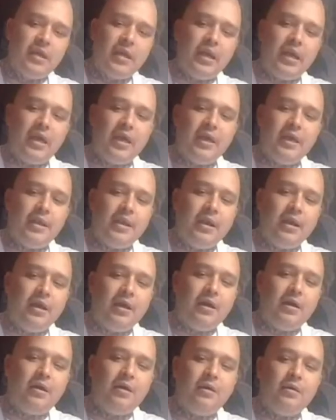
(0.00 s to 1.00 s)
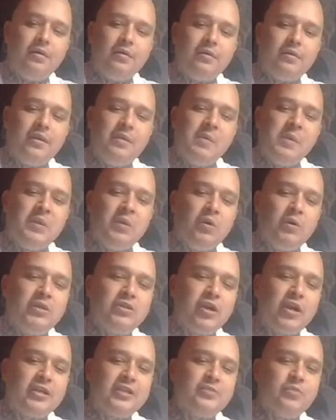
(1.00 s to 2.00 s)
and even though he
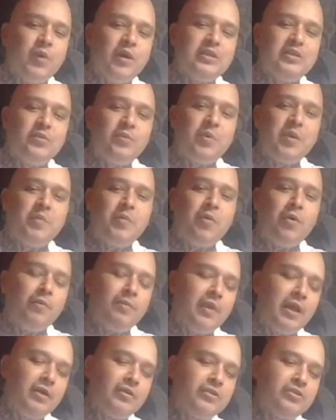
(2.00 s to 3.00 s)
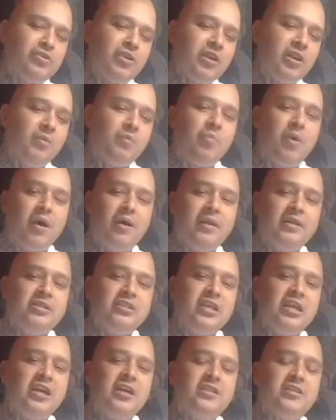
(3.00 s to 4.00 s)
tried to smut some people up, now he's trying to
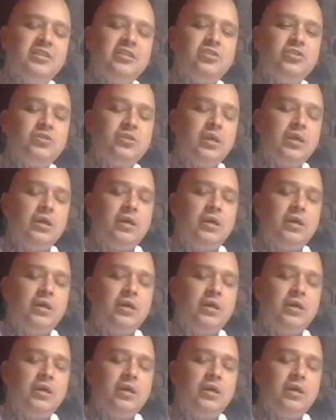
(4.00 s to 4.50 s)
apologize.